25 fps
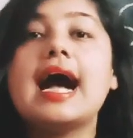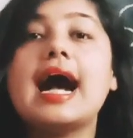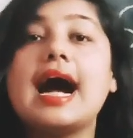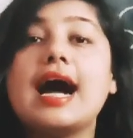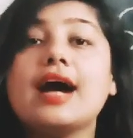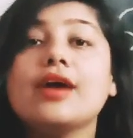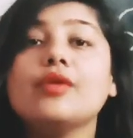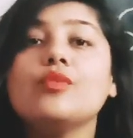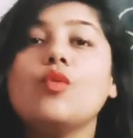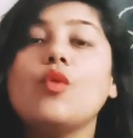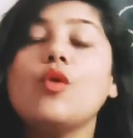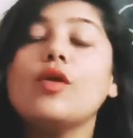
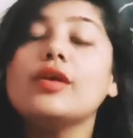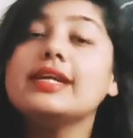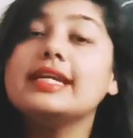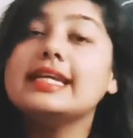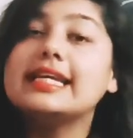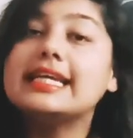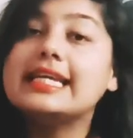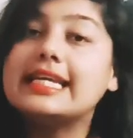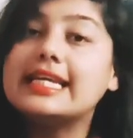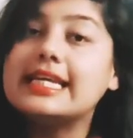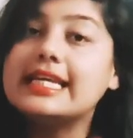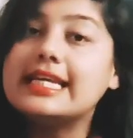I want
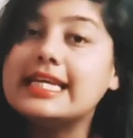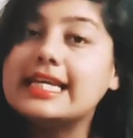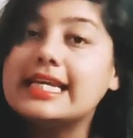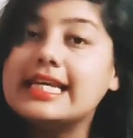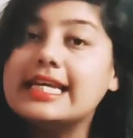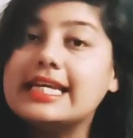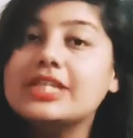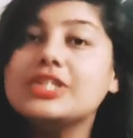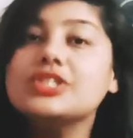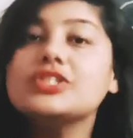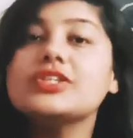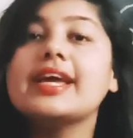
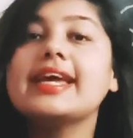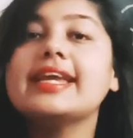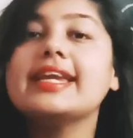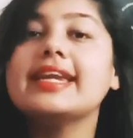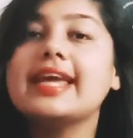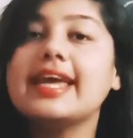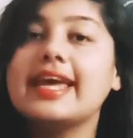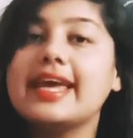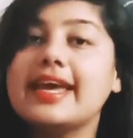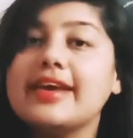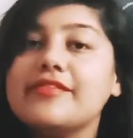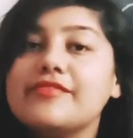each
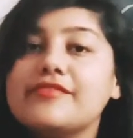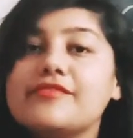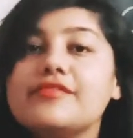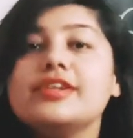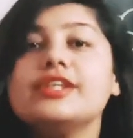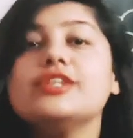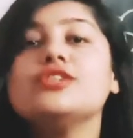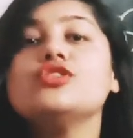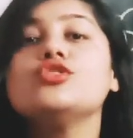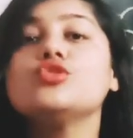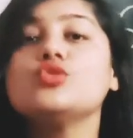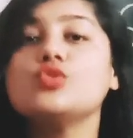and
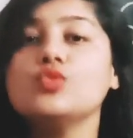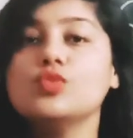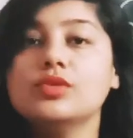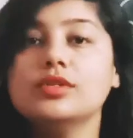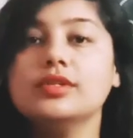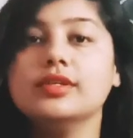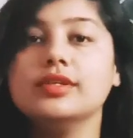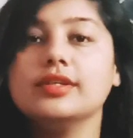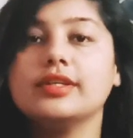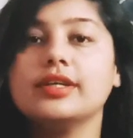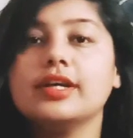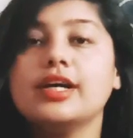every
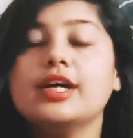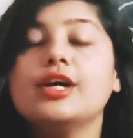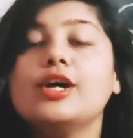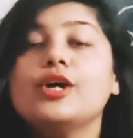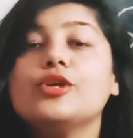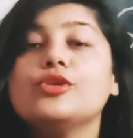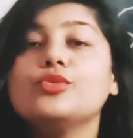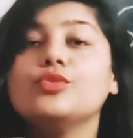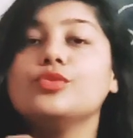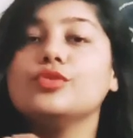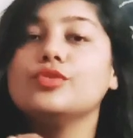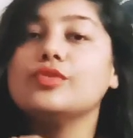student
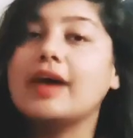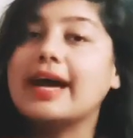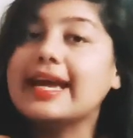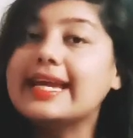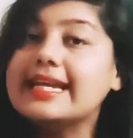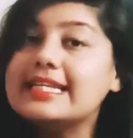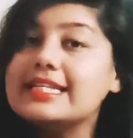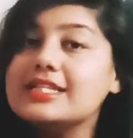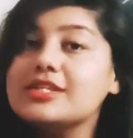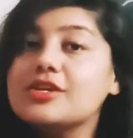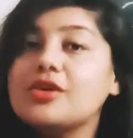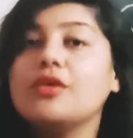to
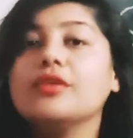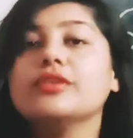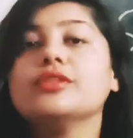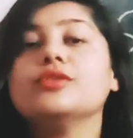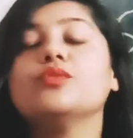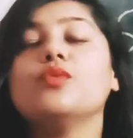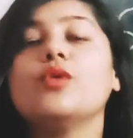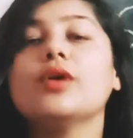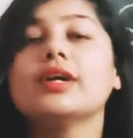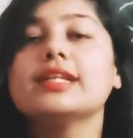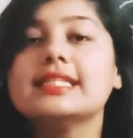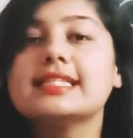write
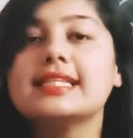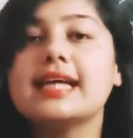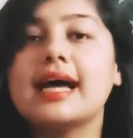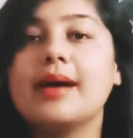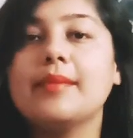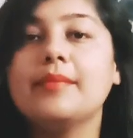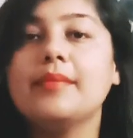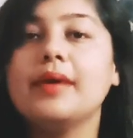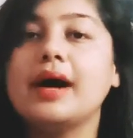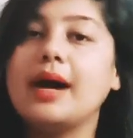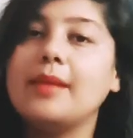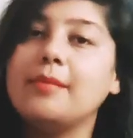on
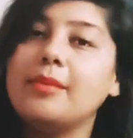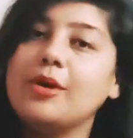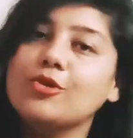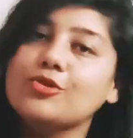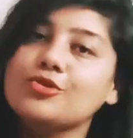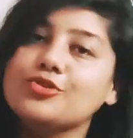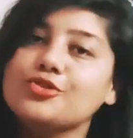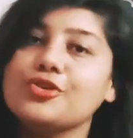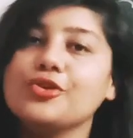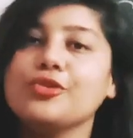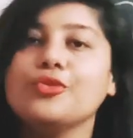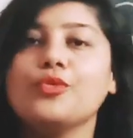WhatsApp
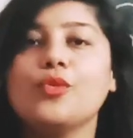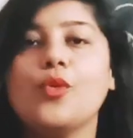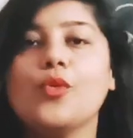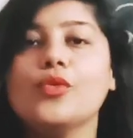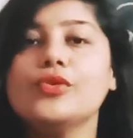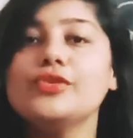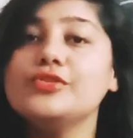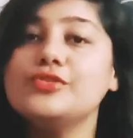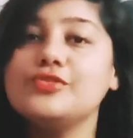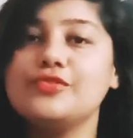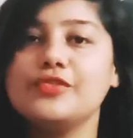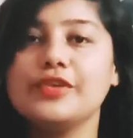about your
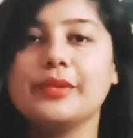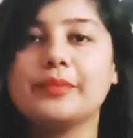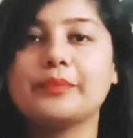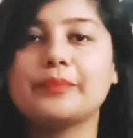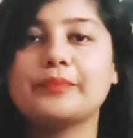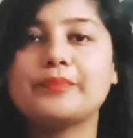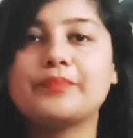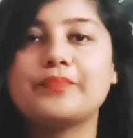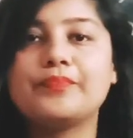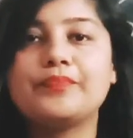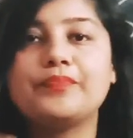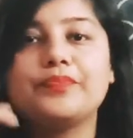own dream.
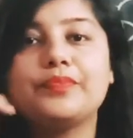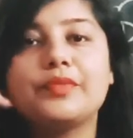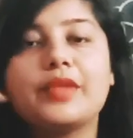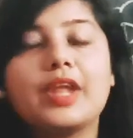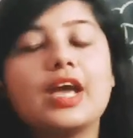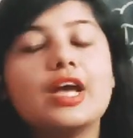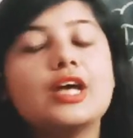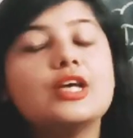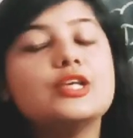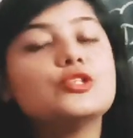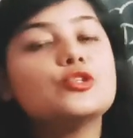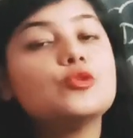
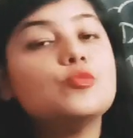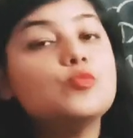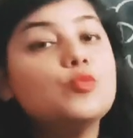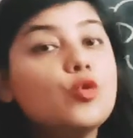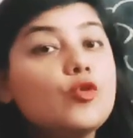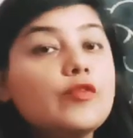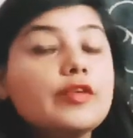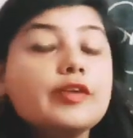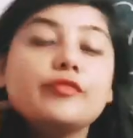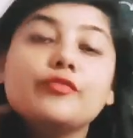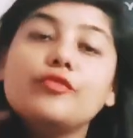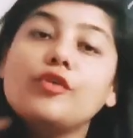So
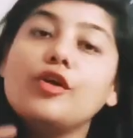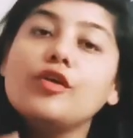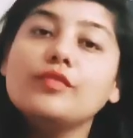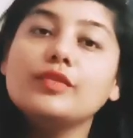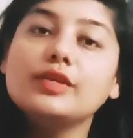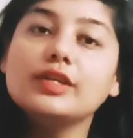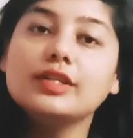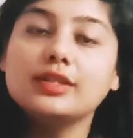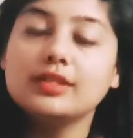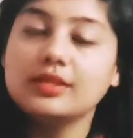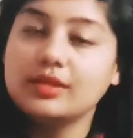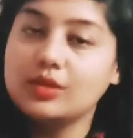moving
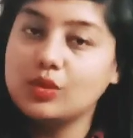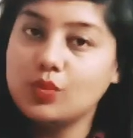forward